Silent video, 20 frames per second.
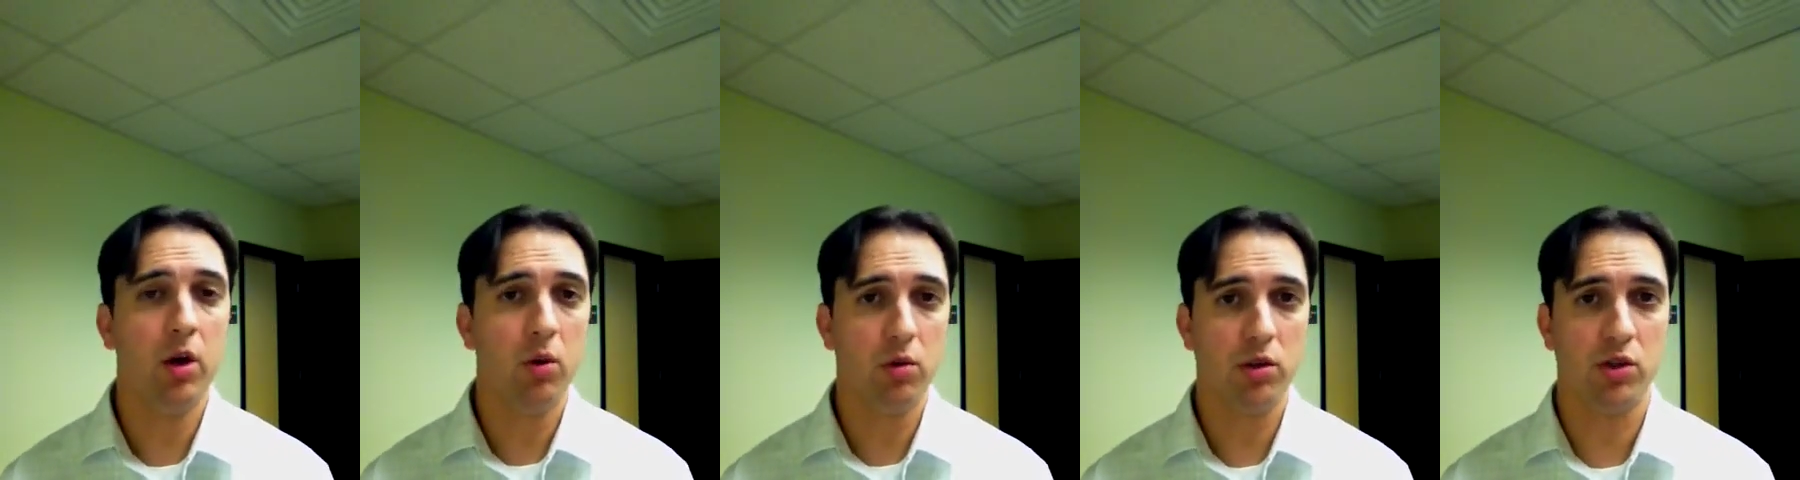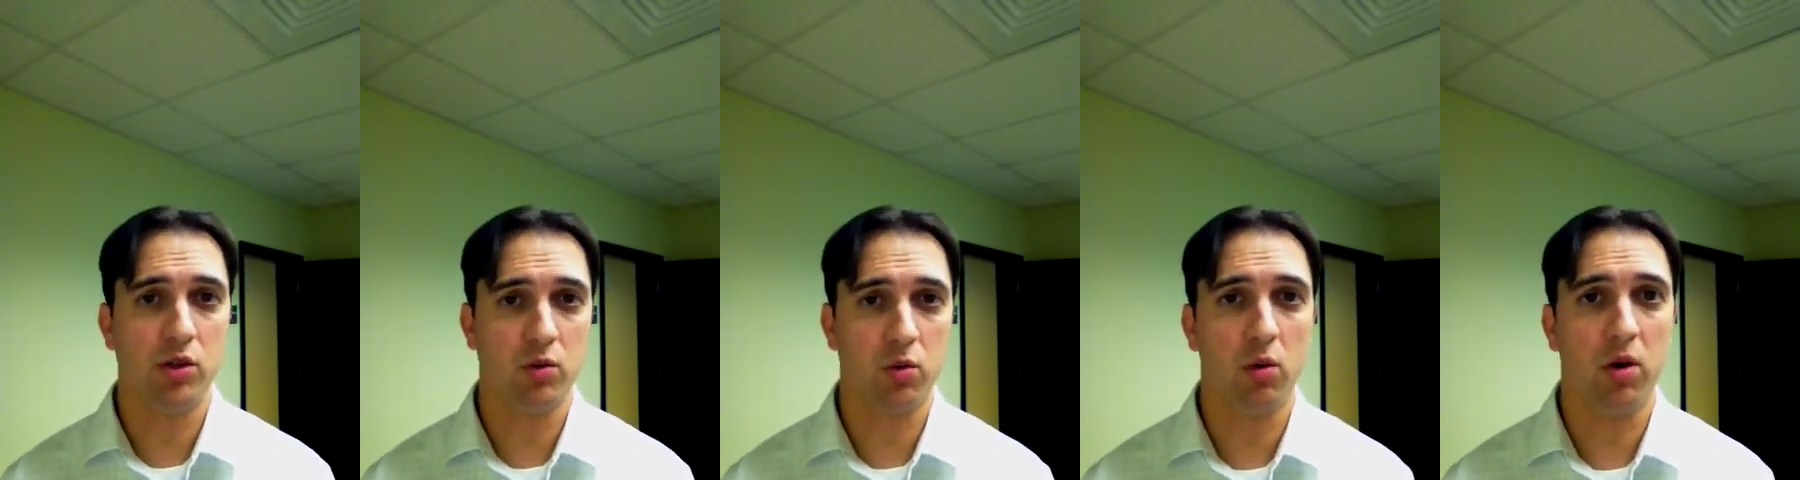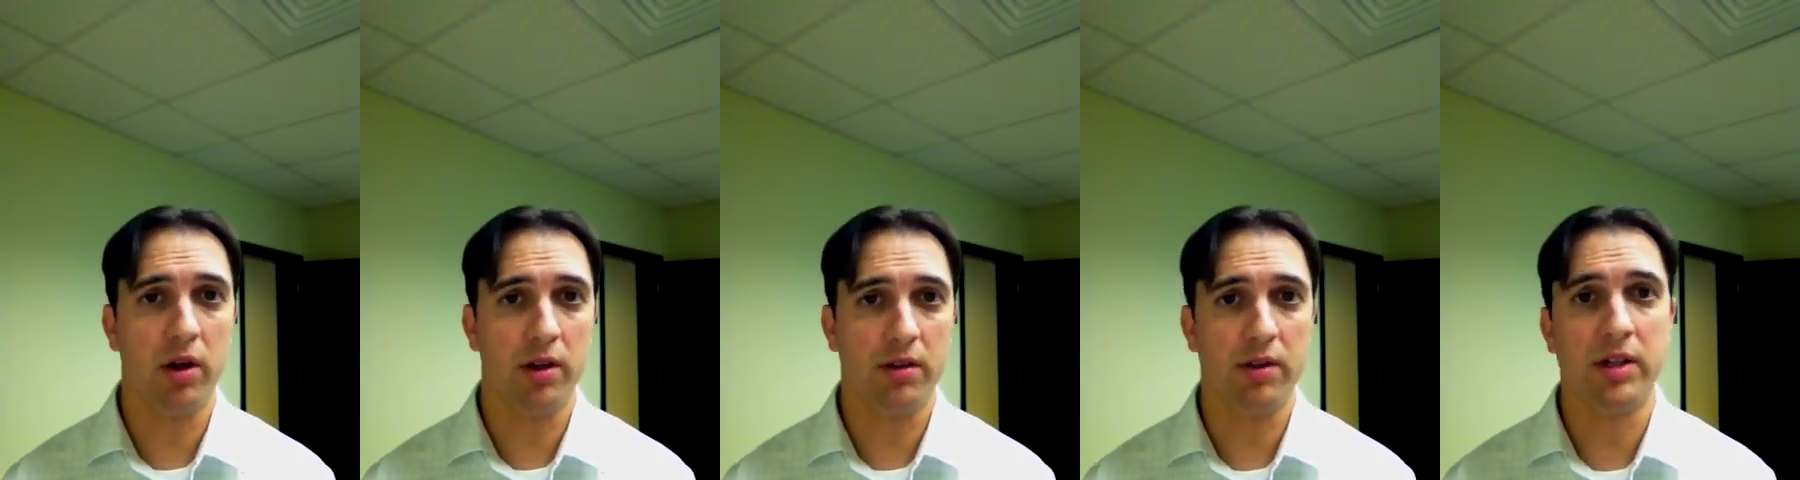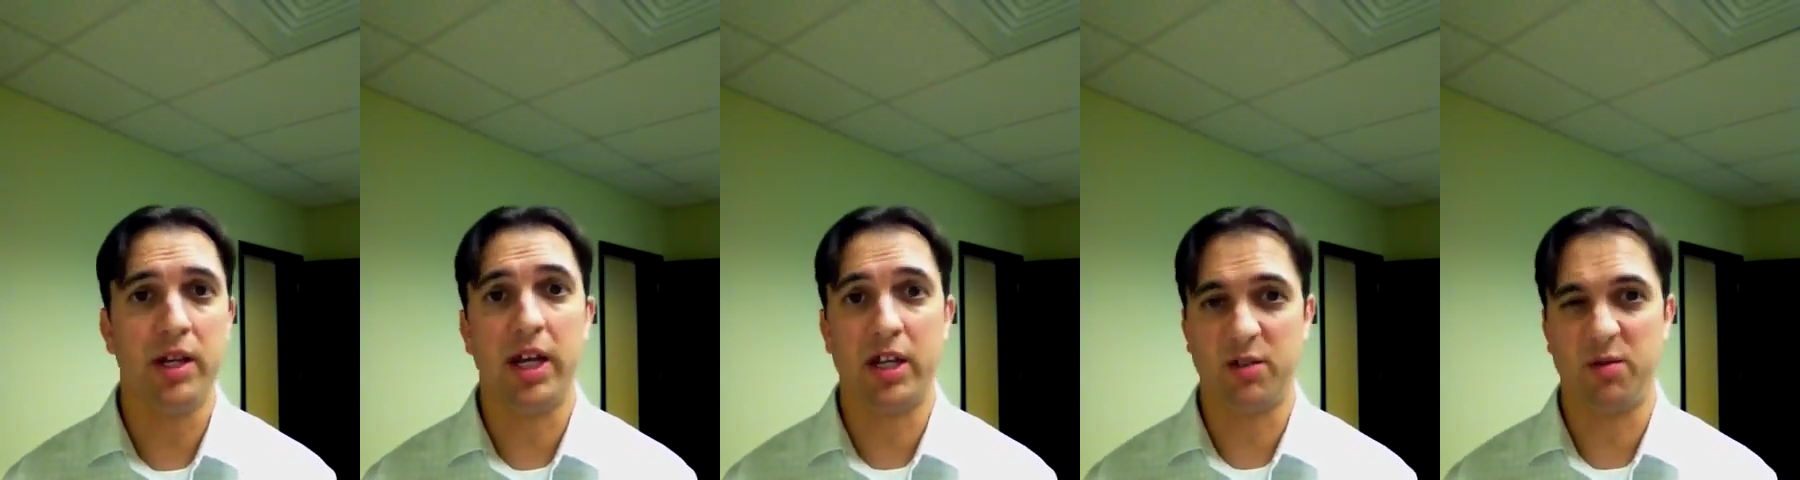which is what
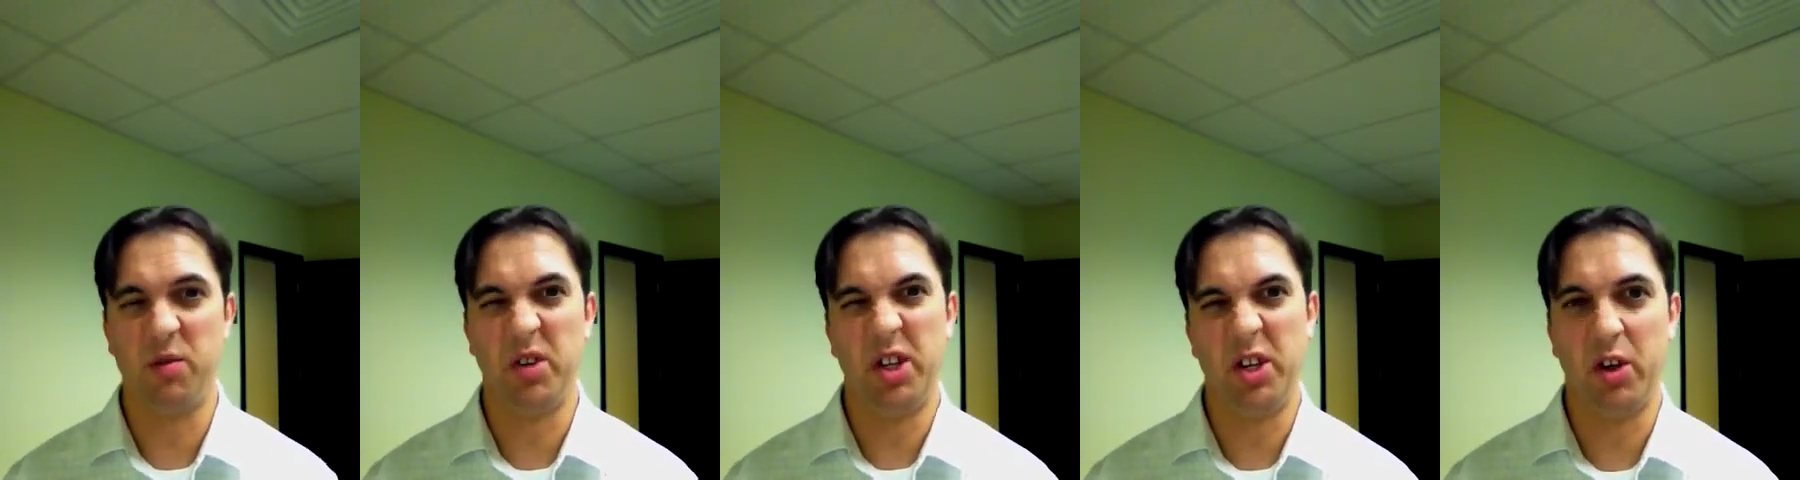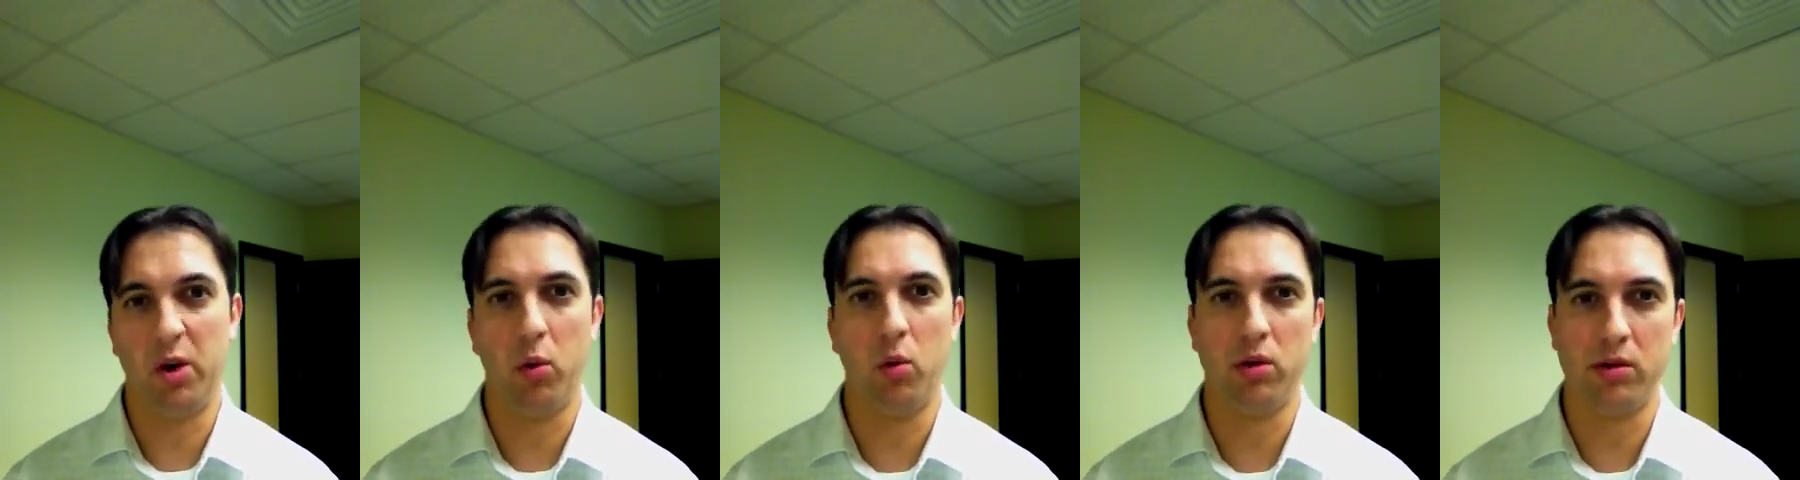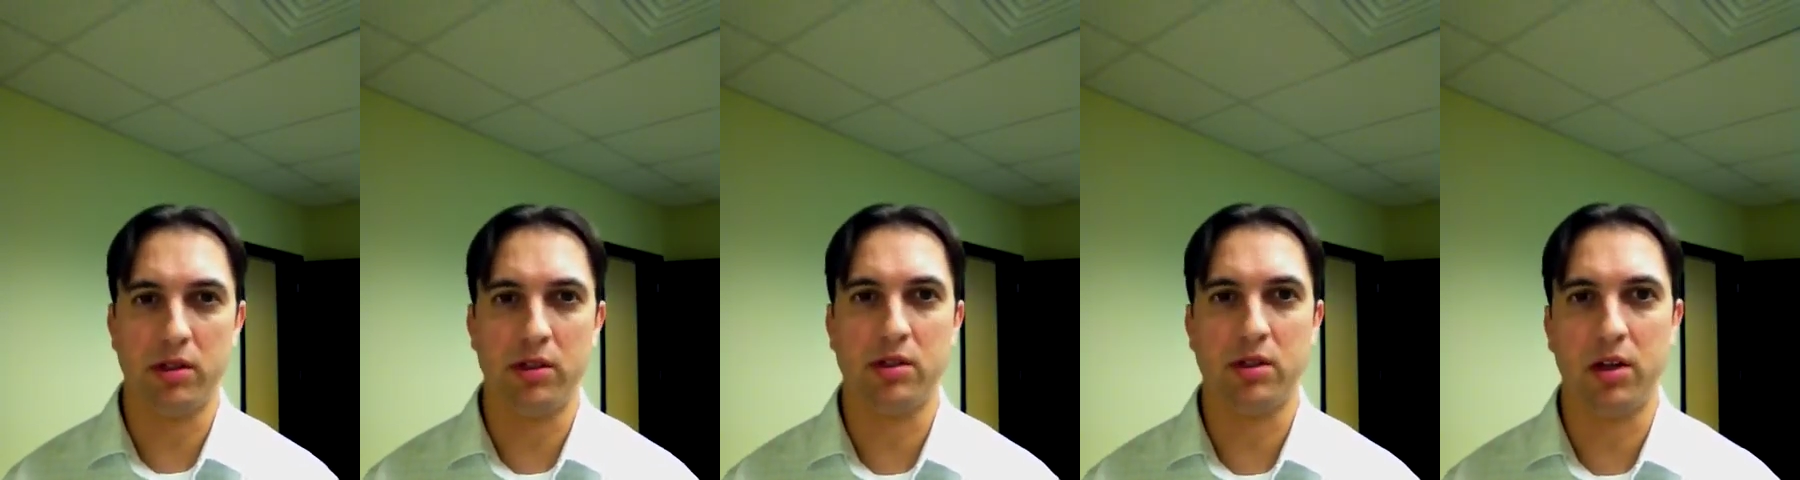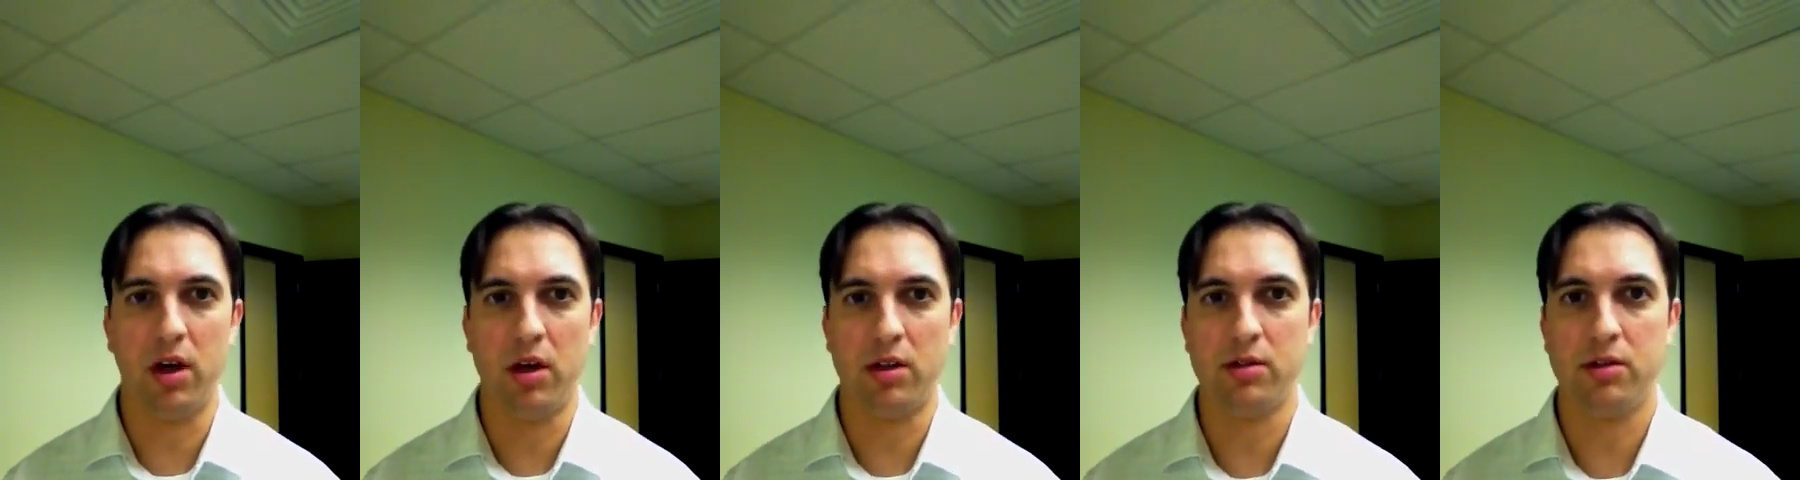the next video will
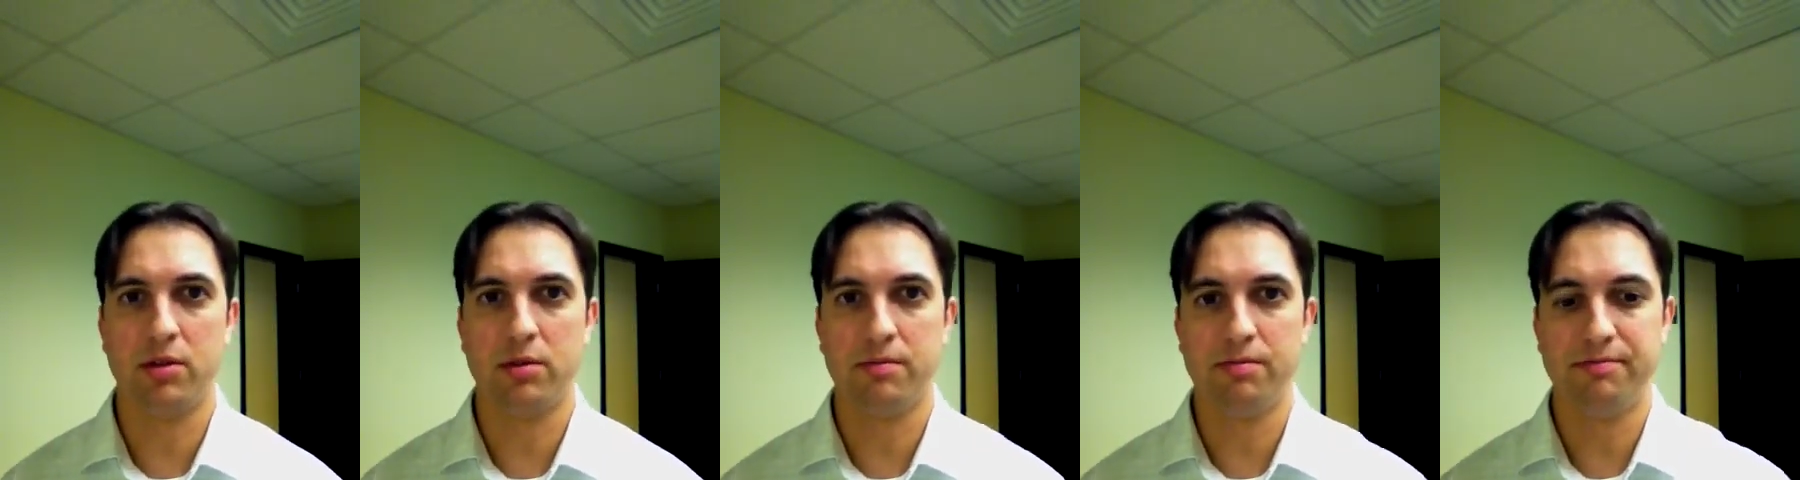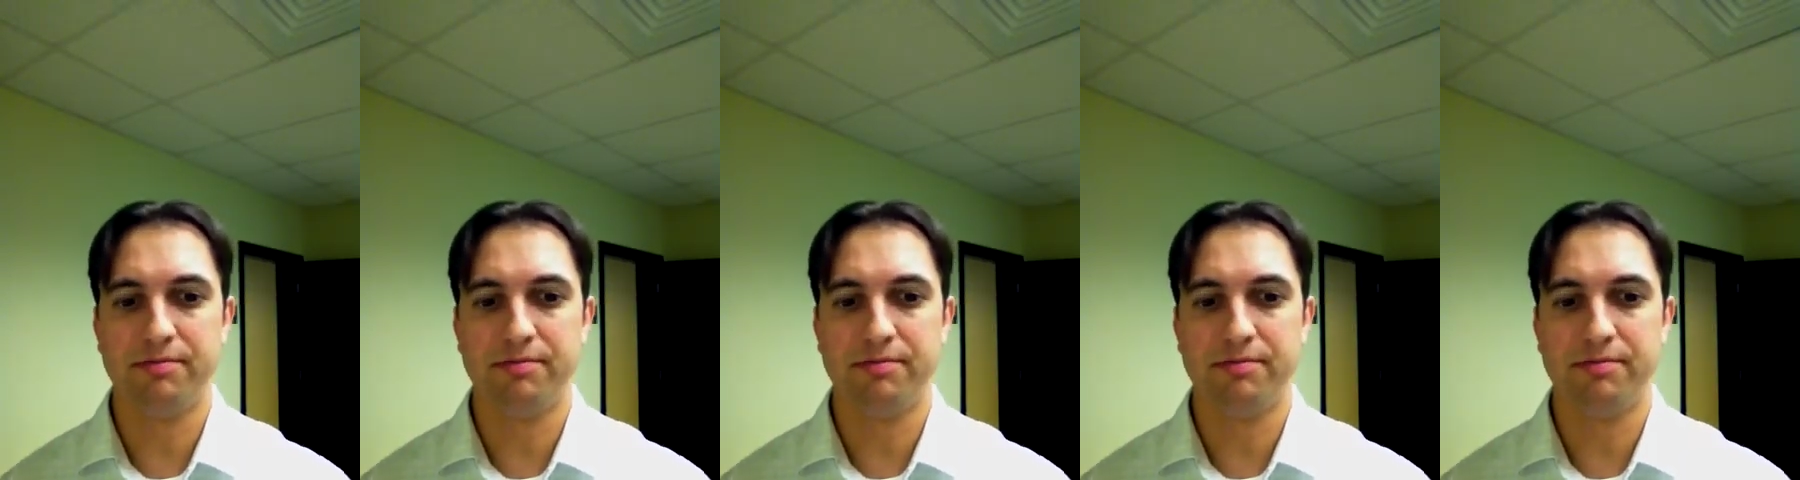discuss.